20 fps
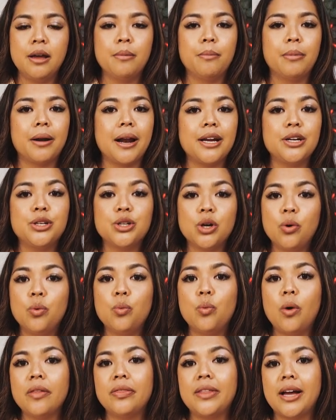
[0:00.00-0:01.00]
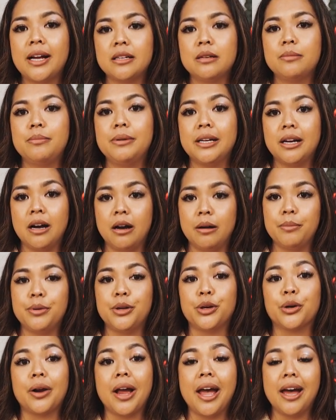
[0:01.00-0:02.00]
But I don't want that to become
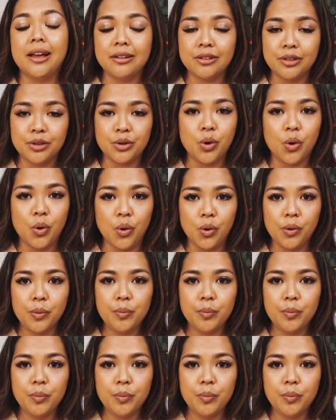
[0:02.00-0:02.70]
your end goal.